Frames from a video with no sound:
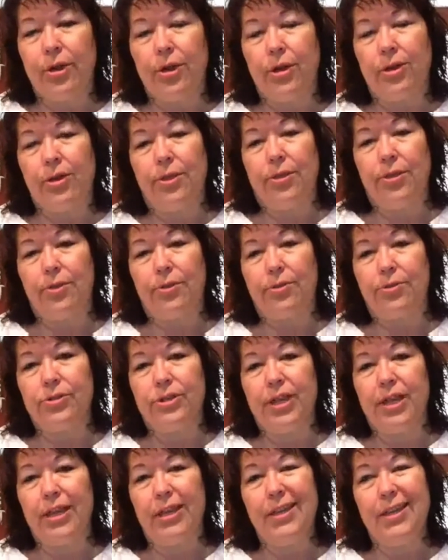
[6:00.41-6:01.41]
on
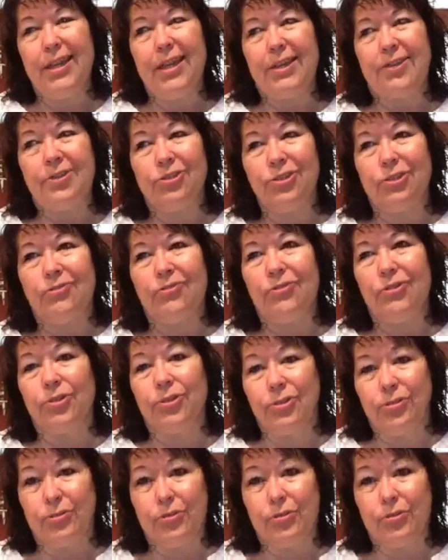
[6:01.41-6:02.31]
Thursday, actually for